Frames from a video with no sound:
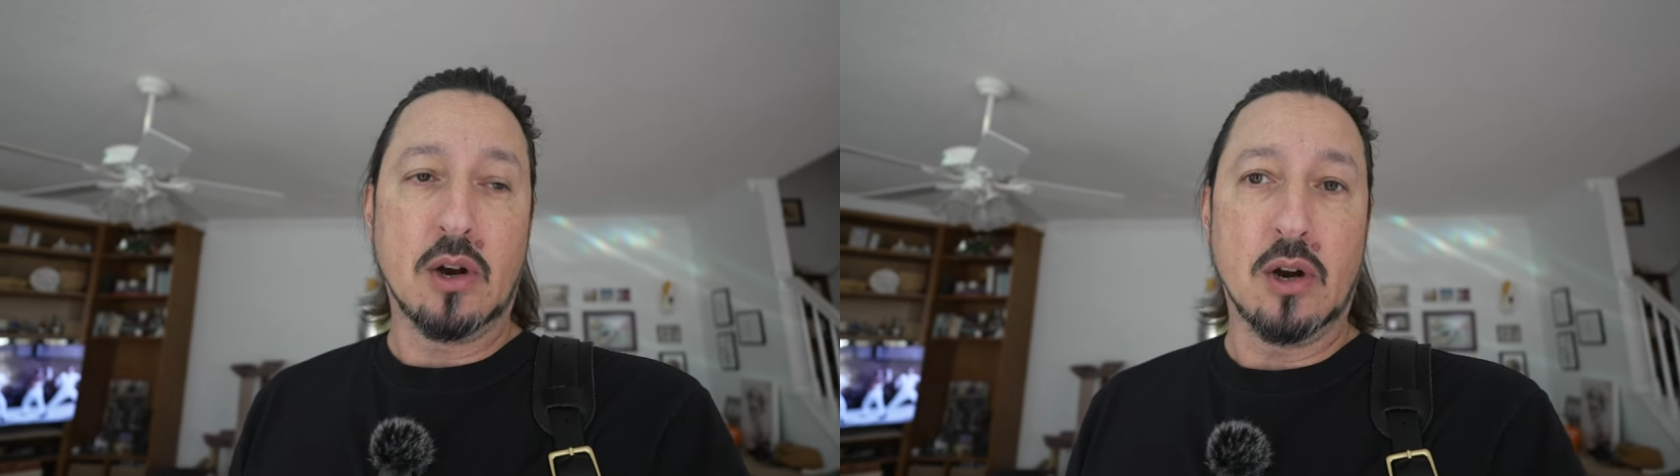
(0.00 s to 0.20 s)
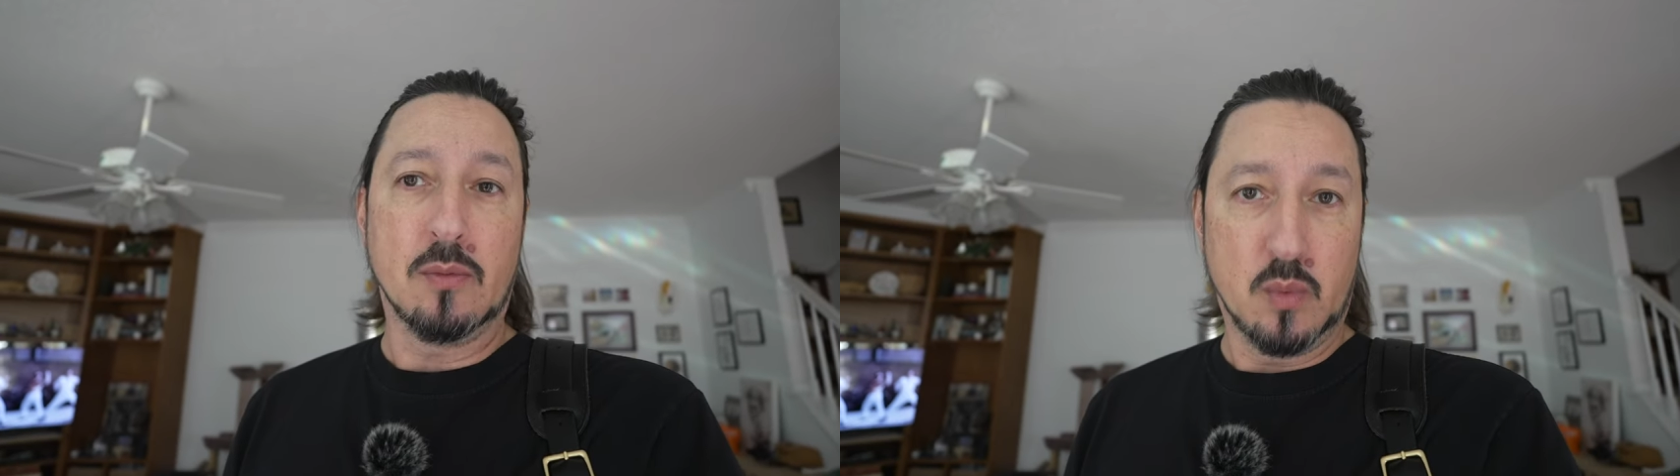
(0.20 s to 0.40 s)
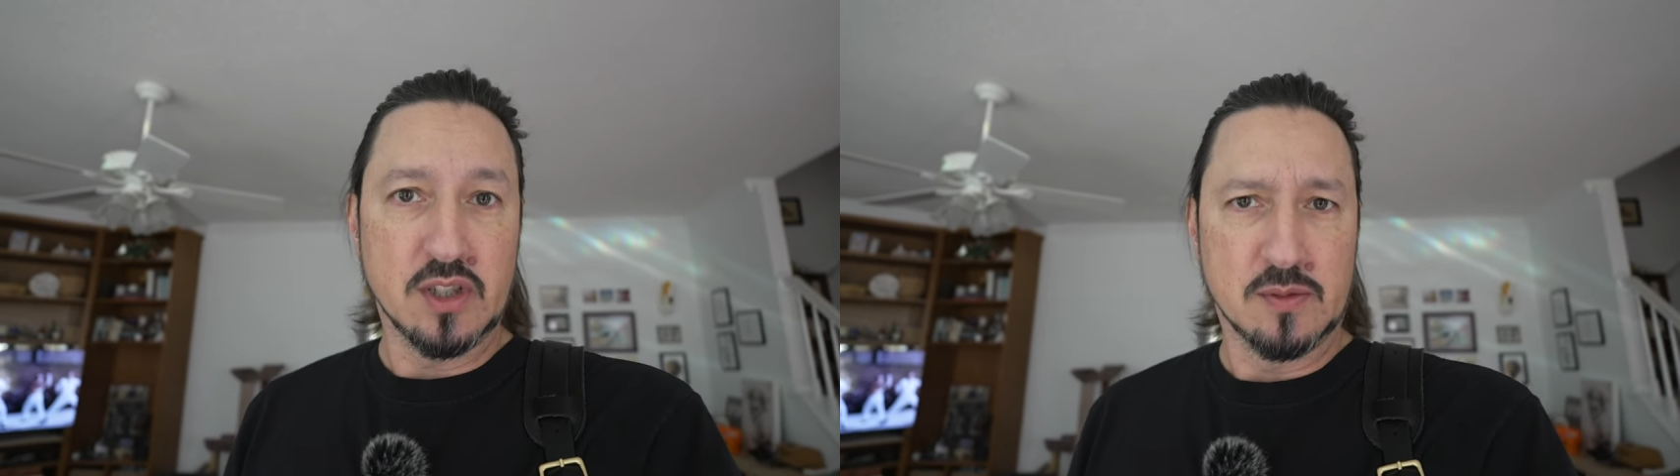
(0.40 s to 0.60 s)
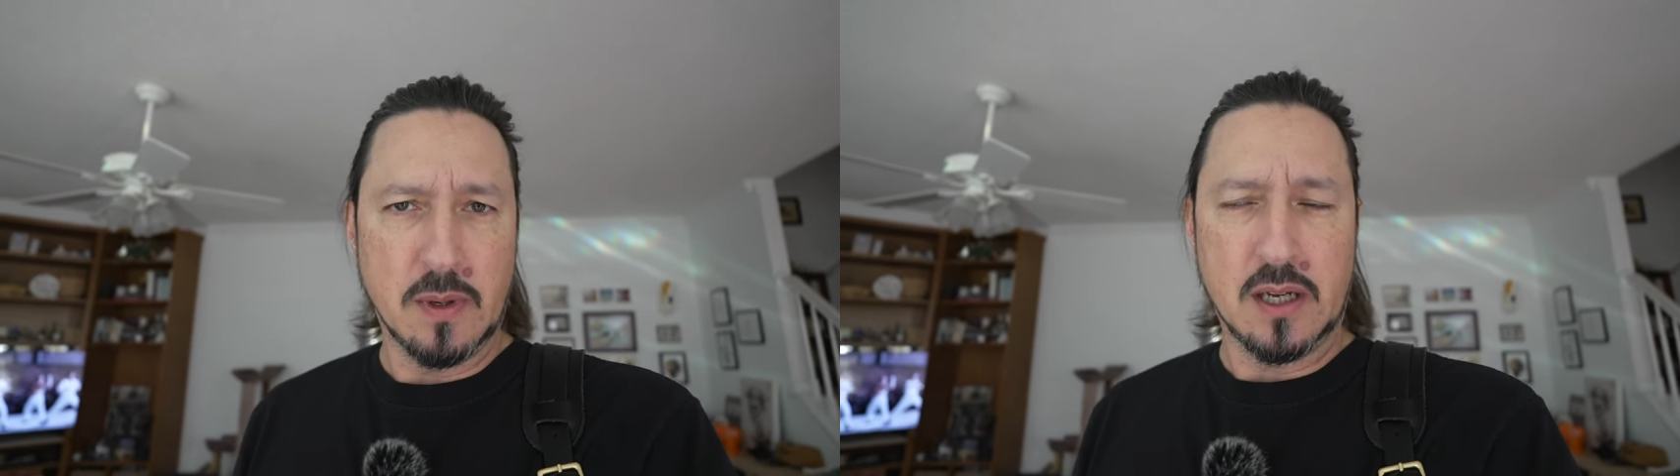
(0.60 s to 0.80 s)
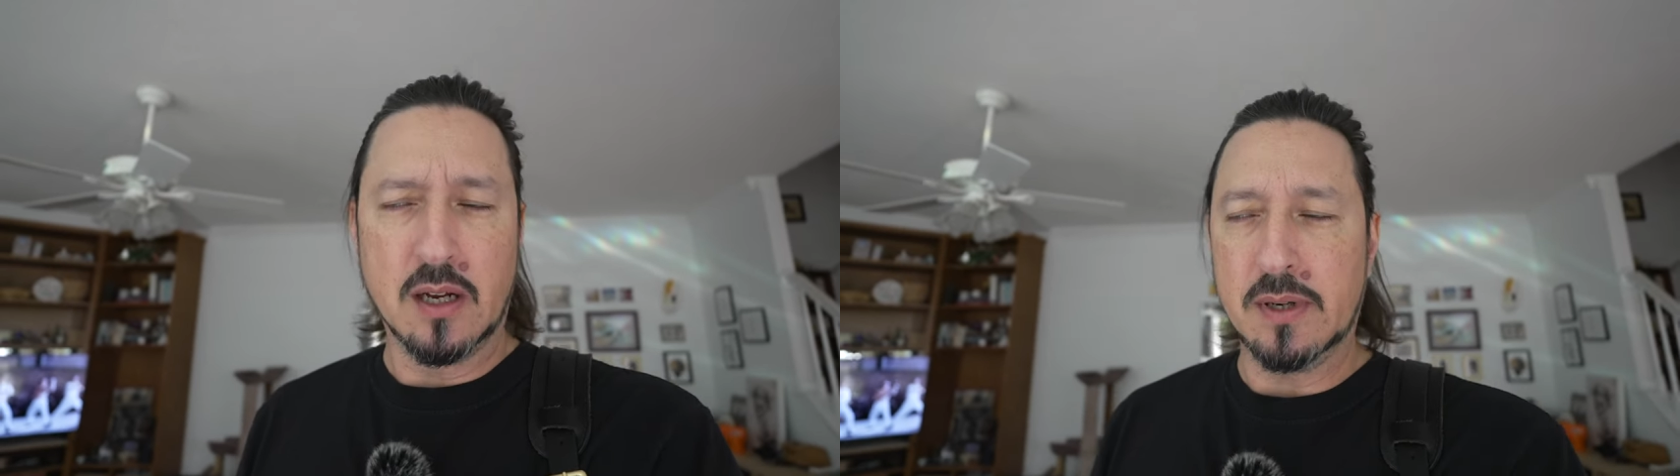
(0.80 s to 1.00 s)
card, which is
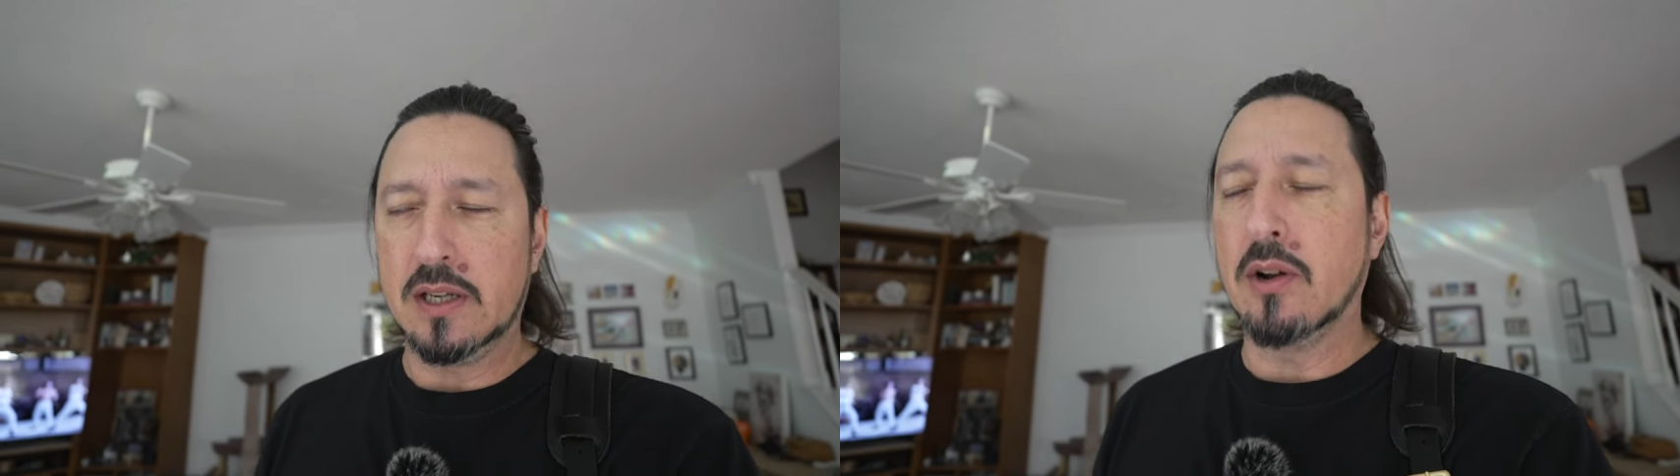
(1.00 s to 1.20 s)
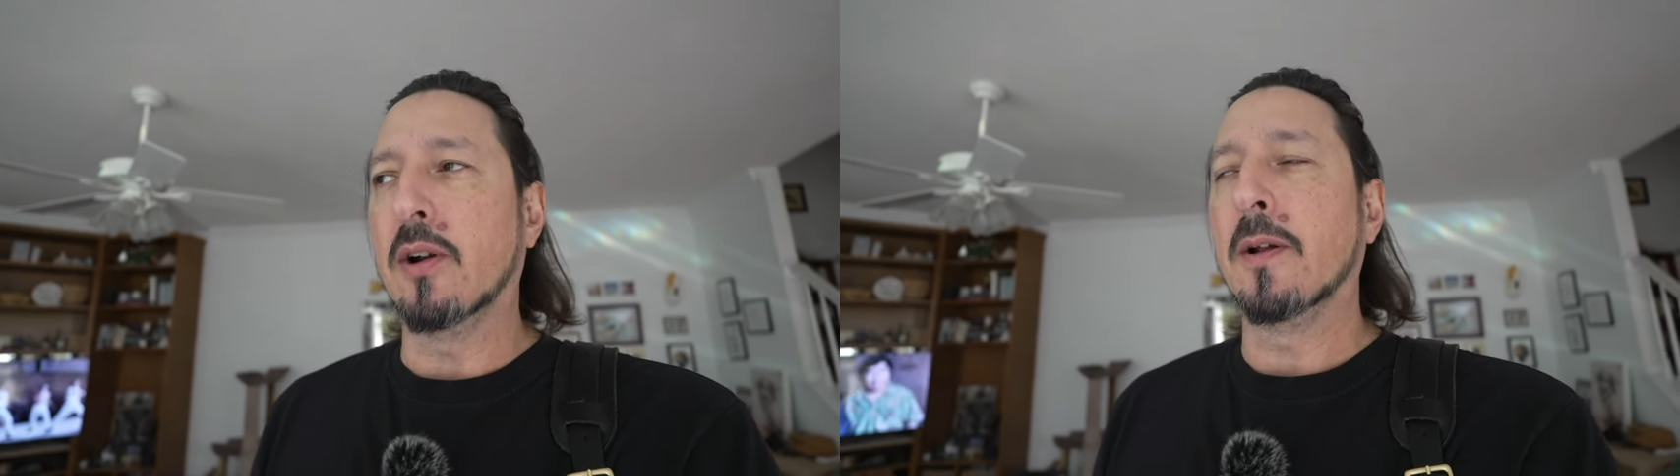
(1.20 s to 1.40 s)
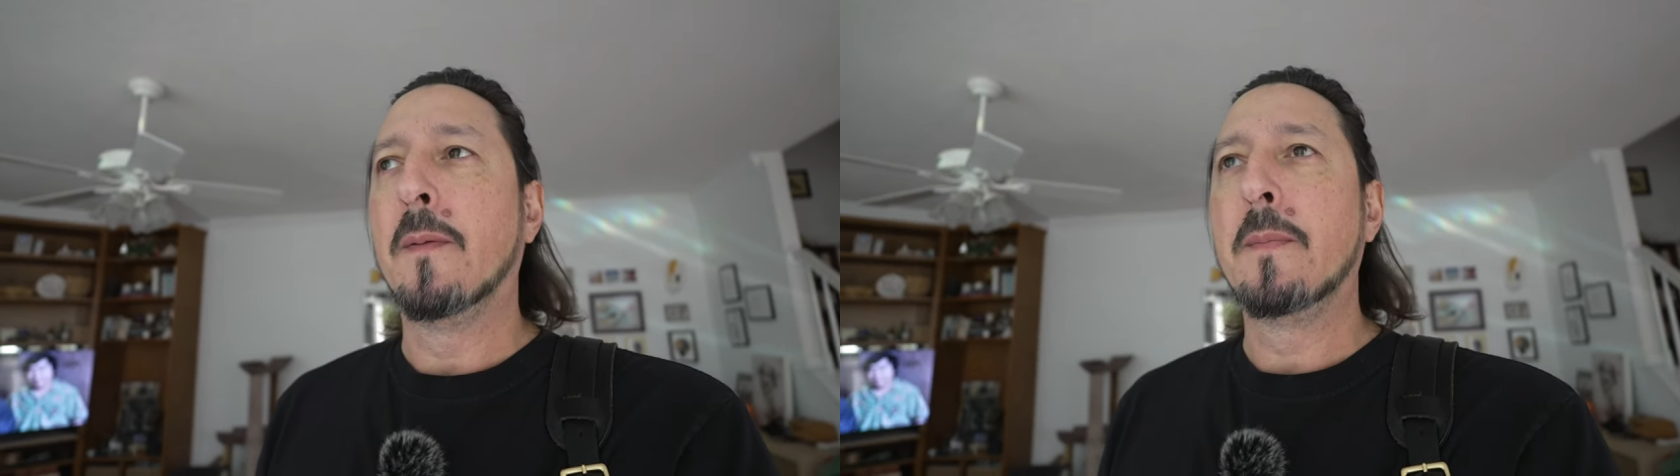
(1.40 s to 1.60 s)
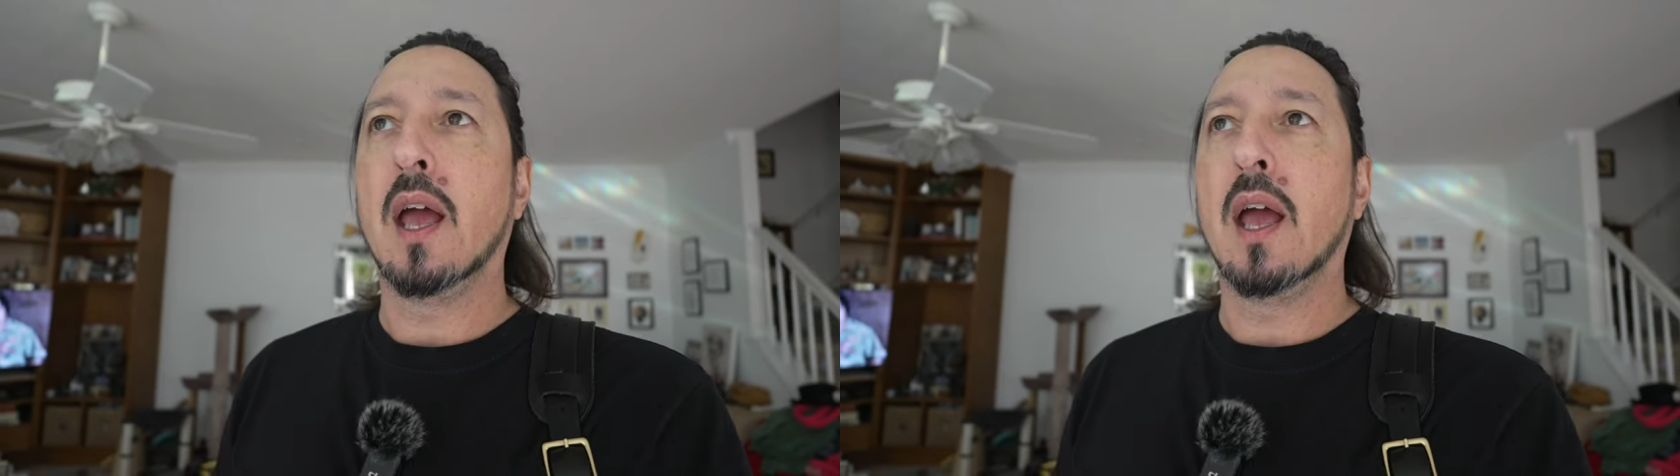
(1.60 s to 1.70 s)
my company card.